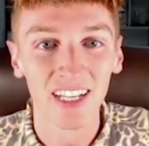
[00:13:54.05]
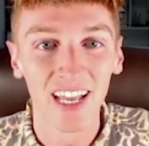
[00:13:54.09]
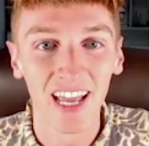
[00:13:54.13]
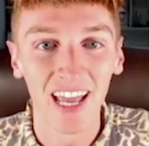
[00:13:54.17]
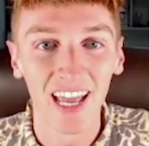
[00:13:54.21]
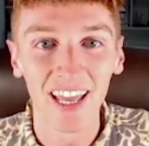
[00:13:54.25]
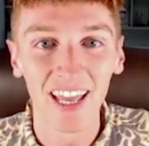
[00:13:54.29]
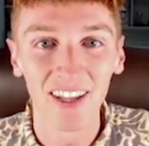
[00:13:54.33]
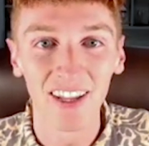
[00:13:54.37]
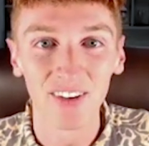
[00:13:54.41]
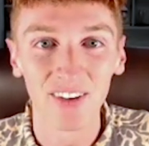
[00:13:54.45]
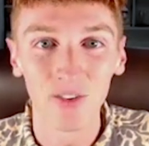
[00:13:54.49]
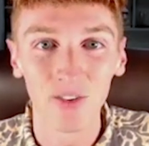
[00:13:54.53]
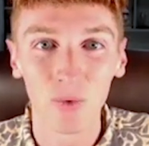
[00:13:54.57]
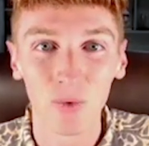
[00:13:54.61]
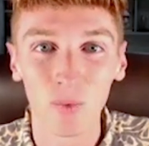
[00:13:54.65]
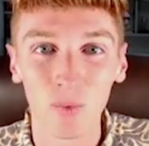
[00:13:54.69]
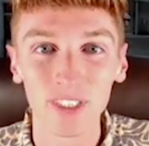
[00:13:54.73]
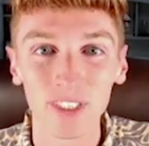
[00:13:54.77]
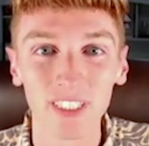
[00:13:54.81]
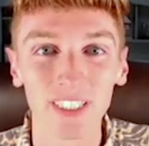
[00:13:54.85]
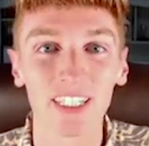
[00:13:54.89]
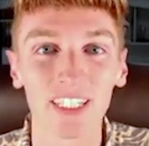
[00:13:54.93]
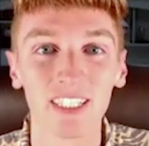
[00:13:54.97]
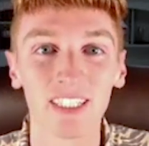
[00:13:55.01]
And
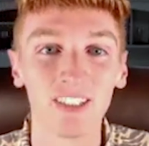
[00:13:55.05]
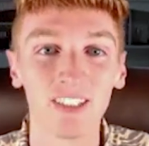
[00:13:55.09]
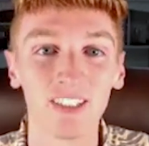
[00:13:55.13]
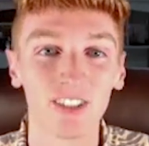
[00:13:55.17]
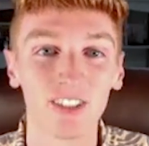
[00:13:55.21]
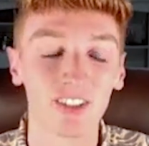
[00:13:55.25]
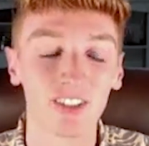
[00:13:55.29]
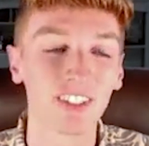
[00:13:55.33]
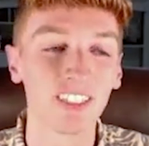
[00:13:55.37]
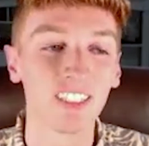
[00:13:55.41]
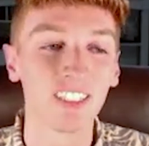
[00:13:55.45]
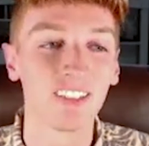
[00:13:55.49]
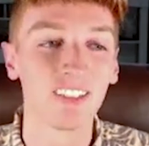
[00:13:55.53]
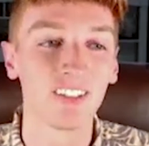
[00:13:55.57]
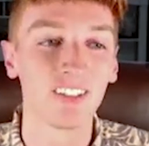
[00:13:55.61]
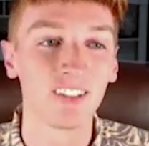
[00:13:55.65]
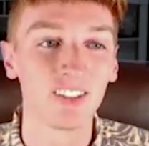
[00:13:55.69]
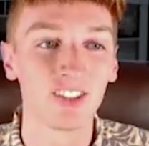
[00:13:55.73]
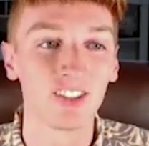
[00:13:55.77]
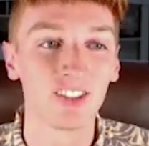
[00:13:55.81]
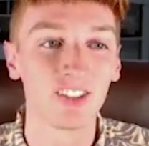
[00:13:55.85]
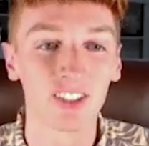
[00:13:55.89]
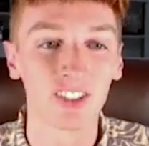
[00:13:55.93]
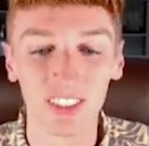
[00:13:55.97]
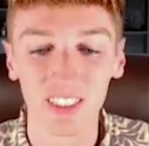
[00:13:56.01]
once I had started on
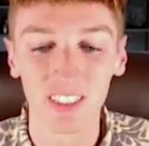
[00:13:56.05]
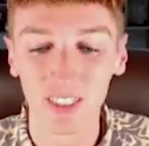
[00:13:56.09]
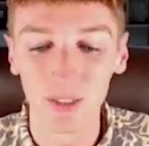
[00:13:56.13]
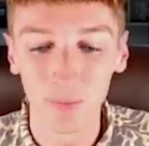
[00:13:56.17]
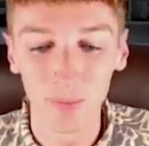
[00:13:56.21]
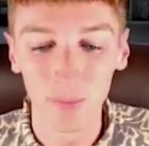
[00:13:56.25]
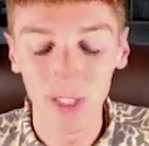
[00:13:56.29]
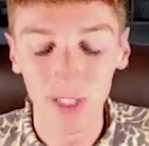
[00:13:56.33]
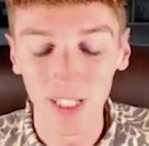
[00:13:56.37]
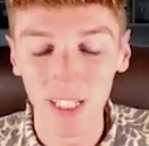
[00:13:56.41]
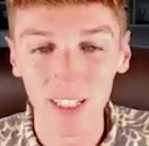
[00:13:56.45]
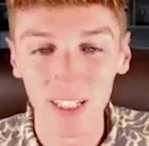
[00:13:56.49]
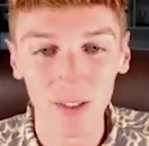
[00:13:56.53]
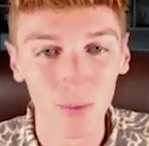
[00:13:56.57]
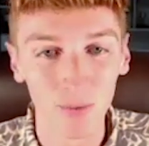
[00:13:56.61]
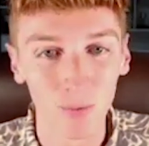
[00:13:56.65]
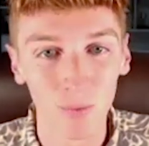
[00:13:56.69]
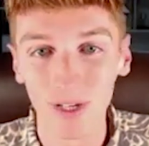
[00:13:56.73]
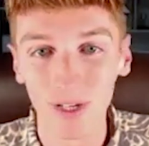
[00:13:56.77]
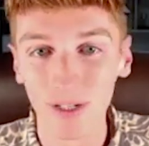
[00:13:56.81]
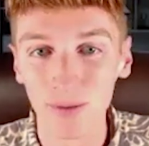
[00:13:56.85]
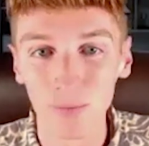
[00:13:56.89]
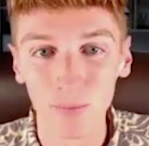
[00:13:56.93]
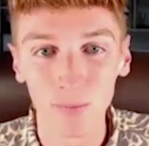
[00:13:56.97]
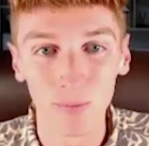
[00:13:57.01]
just a plain
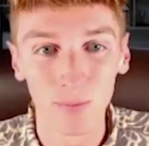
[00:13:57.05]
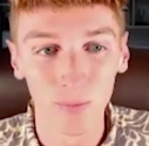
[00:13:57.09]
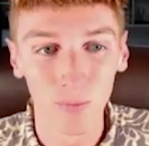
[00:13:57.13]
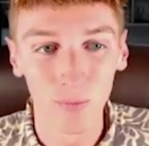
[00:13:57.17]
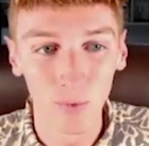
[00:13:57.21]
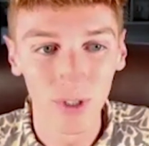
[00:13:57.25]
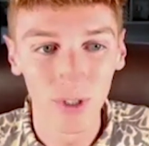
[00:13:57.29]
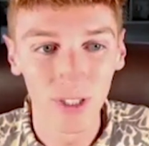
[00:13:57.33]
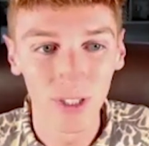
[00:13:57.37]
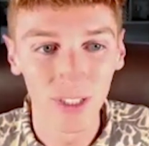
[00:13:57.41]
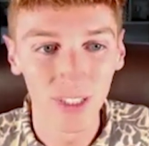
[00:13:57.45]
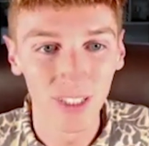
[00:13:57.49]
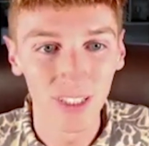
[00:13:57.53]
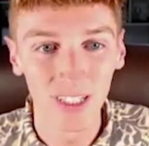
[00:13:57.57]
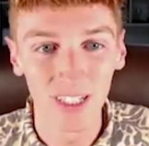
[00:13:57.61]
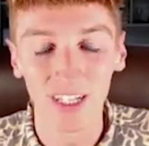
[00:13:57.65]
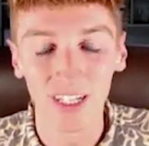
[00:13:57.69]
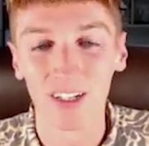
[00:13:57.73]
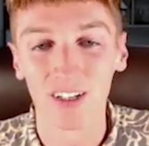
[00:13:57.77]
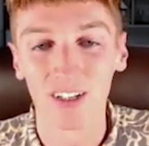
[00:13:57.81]
white wood